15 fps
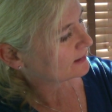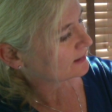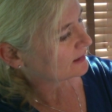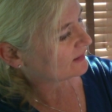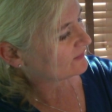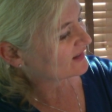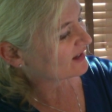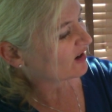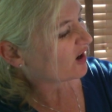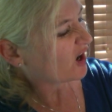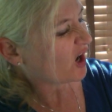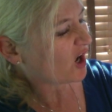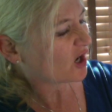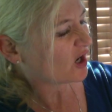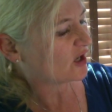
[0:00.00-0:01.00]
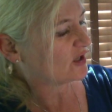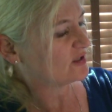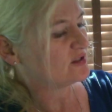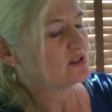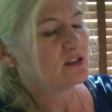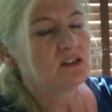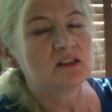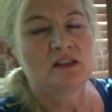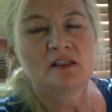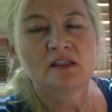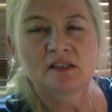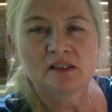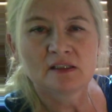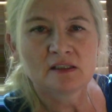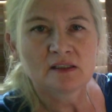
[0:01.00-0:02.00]
and they're hard.
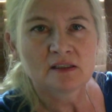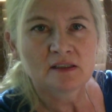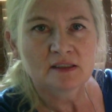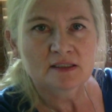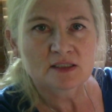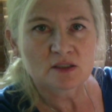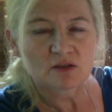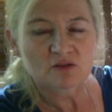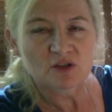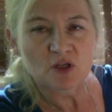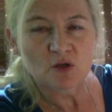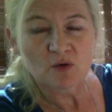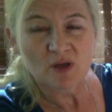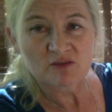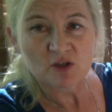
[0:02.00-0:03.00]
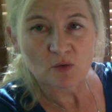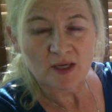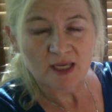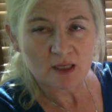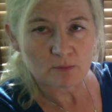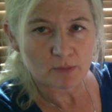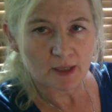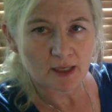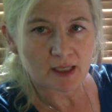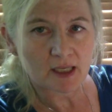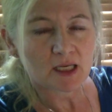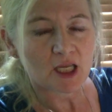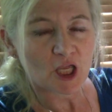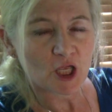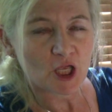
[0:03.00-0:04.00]
So if you're hit by it,
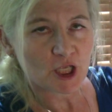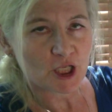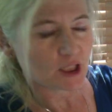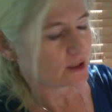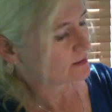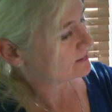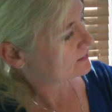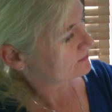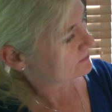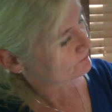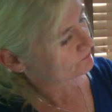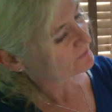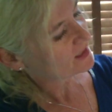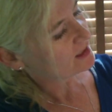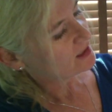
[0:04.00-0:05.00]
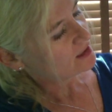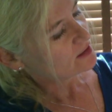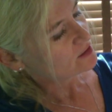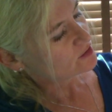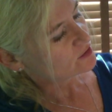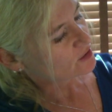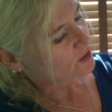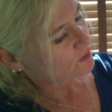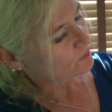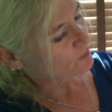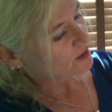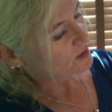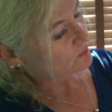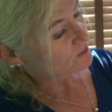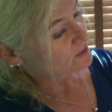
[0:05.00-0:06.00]
it hurts. So you
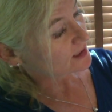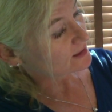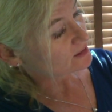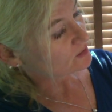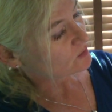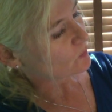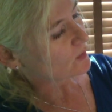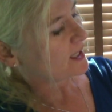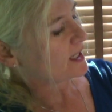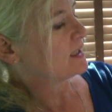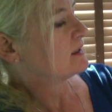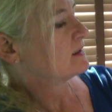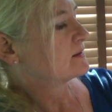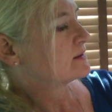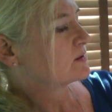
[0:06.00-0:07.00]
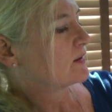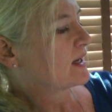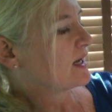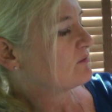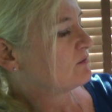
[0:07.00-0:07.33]
don't want to get in the way. So you have